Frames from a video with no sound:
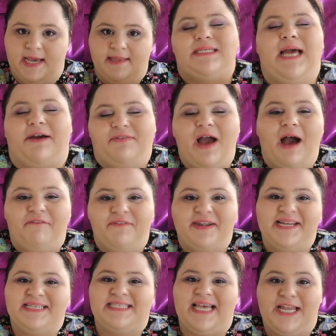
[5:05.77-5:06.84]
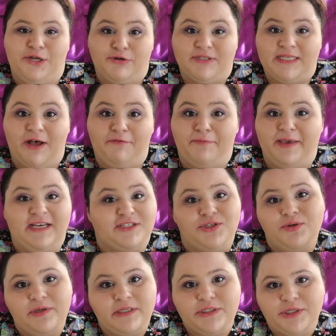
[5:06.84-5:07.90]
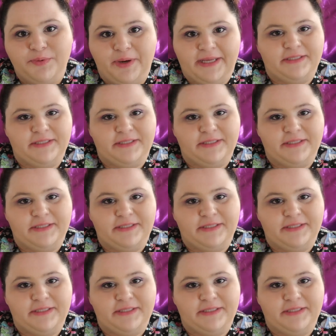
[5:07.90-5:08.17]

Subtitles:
Please have confidence in yourself because you can do